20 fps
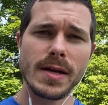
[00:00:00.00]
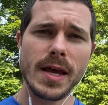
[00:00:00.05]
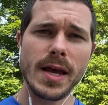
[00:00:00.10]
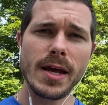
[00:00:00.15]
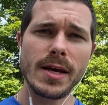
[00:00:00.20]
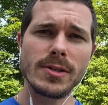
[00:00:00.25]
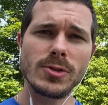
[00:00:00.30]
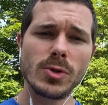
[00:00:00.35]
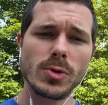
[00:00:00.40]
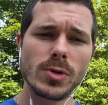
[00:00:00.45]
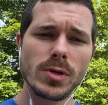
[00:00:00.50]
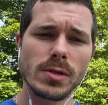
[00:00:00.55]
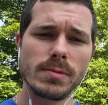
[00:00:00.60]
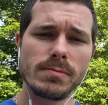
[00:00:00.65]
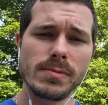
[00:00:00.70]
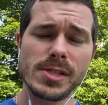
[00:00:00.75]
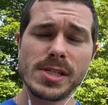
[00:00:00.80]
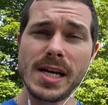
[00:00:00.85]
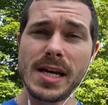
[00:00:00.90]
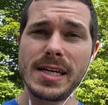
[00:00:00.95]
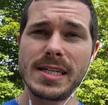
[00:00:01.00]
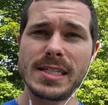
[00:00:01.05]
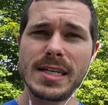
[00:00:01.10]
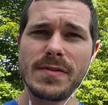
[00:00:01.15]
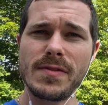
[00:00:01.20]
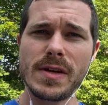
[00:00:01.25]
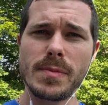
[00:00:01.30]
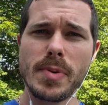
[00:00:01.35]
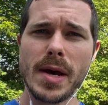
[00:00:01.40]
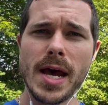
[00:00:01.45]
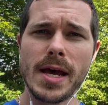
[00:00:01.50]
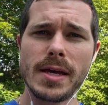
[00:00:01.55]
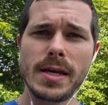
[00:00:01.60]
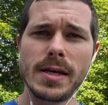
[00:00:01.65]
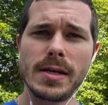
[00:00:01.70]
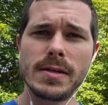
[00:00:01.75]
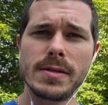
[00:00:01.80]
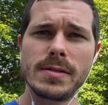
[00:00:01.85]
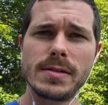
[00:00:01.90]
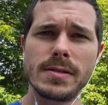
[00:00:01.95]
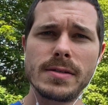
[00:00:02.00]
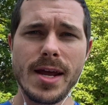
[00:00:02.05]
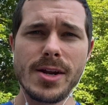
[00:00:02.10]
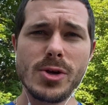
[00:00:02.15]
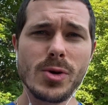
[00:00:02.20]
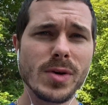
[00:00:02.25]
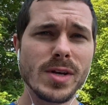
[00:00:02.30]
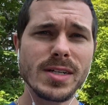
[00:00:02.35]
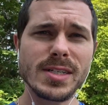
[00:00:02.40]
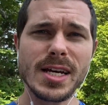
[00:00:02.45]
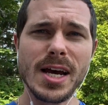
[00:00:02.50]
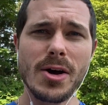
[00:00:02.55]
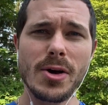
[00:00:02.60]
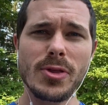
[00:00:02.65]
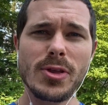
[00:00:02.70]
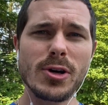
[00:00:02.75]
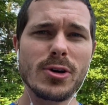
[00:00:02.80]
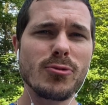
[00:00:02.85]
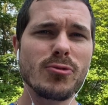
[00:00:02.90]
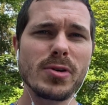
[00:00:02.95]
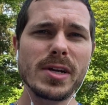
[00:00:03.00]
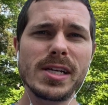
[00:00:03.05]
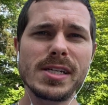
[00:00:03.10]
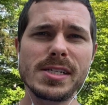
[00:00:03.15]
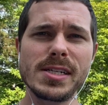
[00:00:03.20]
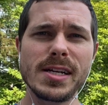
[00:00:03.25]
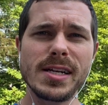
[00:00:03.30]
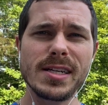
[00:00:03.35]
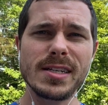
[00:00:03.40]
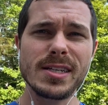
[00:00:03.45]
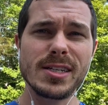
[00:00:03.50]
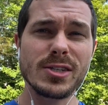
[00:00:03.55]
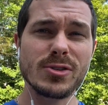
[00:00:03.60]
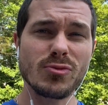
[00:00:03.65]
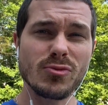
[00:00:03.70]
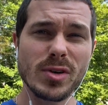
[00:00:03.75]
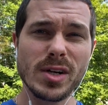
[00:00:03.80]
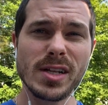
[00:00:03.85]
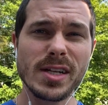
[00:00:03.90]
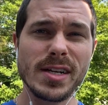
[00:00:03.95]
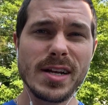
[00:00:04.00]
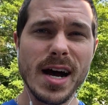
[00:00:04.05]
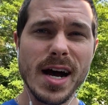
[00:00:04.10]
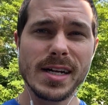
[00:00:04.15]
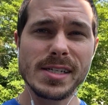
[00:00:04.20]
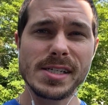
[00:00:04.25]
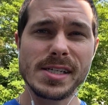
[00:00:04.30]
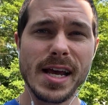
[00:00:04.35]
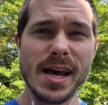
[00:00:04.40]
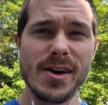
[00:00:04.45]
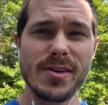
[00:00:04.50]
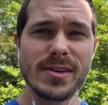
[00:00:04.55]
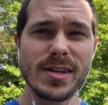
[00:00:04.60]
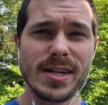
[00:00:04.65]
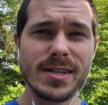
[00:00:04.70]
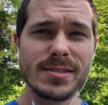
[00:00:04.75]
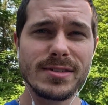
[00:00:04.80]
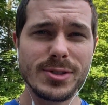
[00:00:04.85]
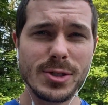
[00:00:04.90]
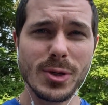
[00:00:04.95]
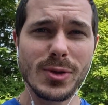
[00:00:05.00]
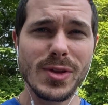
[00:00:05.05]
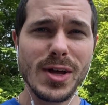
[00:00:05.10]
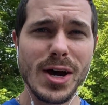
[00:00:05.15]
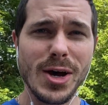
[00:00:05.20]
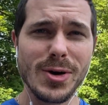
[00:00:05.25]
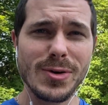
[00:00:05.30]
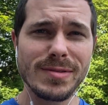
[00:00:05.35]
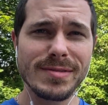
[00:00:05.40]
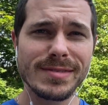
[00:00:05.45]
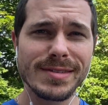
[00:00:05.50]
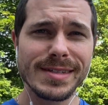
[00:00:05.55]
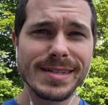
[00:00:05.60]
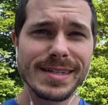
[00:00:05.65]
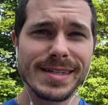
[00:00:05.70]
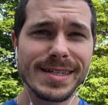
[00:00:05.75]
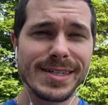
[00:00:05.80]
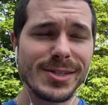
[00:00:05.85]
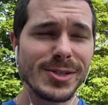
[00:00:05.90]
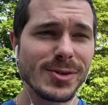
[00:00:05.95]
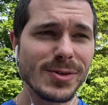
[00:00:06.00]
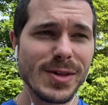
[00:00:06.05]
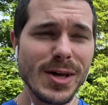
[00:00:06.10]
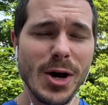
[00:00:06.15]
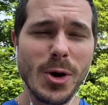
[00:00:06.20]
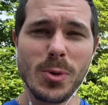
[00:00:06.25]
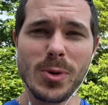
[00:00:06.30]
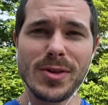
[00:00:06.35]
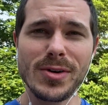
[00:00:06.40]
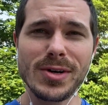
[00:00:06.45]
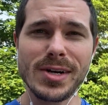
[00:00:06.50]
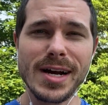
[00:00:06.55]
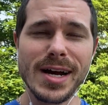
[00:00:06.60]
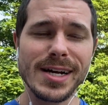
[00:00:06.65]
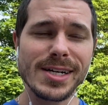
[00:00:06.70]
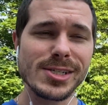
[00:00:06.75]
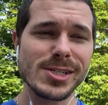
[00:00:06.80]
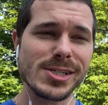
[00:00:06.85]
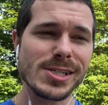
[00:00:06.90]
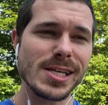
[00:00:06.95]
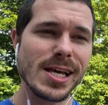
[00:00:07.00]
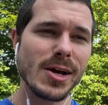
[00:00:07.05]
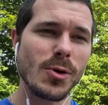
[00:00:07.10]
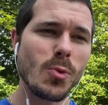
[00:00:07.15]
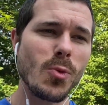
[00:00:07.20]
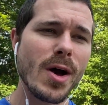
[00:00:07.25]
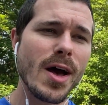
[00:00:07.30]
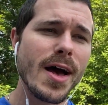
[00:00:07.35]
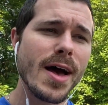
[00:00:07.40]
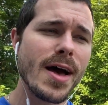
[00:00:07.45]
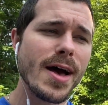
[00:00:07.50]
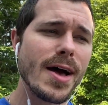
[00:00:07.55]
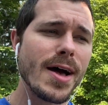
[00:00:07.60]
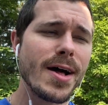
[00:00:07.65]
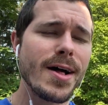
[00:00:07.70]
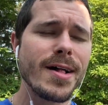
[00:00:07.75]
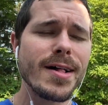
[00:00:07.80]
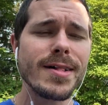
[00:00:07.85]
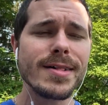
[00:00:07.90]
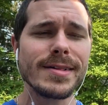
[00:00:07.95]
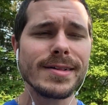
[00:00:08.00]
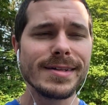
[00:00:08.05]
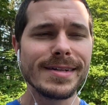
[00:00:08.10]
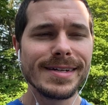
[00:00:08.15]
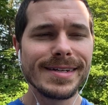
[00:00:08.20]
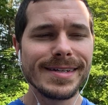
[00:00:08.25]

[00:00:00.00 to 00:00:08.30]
and or scientific backing. And you can tell that their reasoning is really not sound and you'll know. You'll know when they're kind of just like, well,